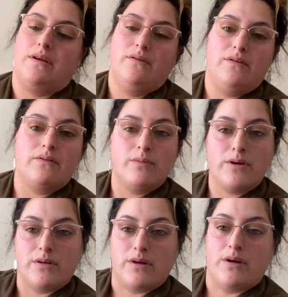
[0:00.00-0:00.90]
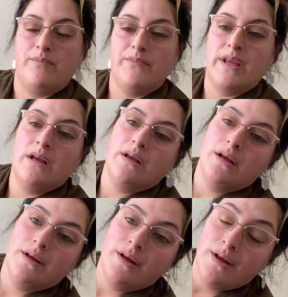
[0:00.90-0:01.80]
can you see it from here? There you go.
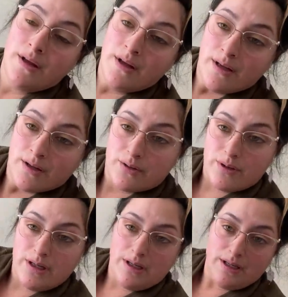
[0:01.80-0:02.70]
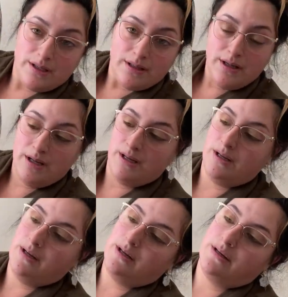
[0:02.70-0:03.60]
Green,
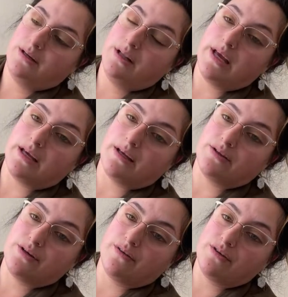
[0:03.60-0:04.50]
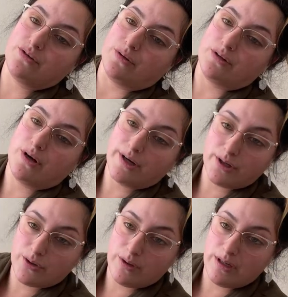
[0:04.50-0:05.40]
like it turns into a darker
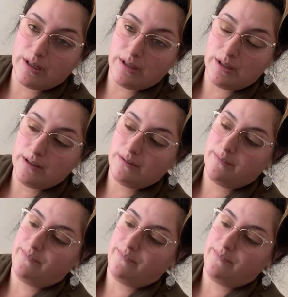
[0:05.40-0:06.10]
green.